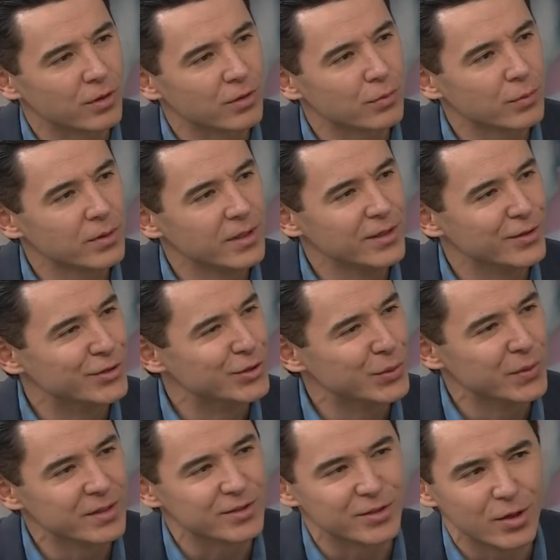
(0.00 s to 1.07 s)
three. You're
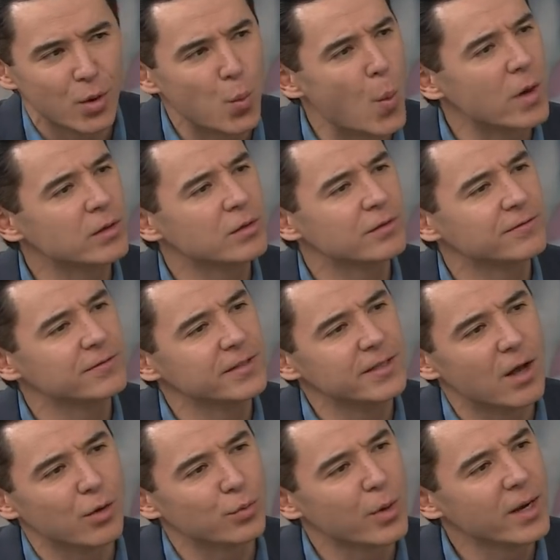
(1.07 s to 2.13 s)
doing so wonderfully
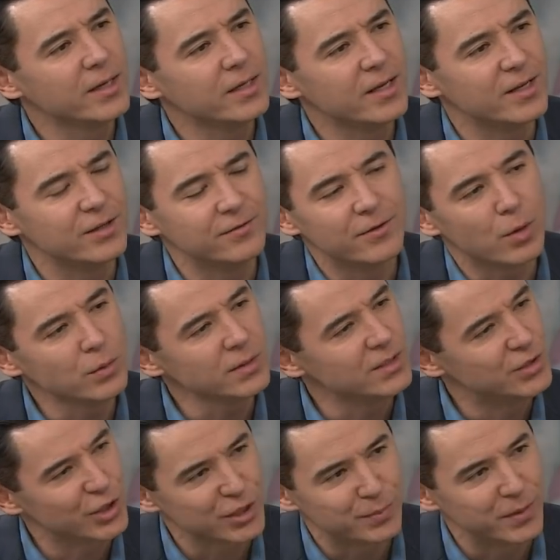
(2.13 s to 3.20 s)
already, and you've only
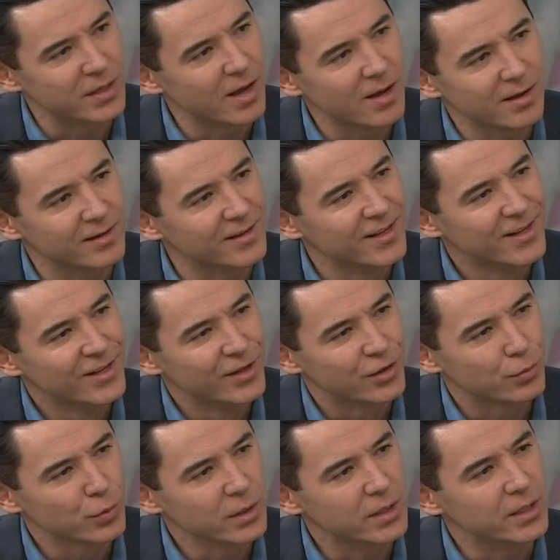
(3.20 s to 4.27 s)
just begun.
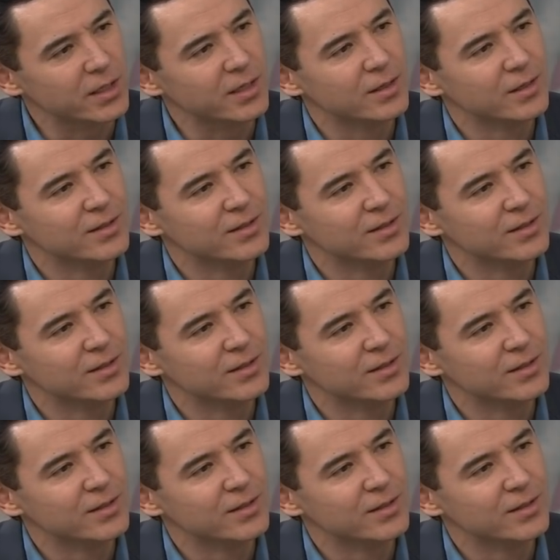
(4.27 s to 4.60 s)
Three,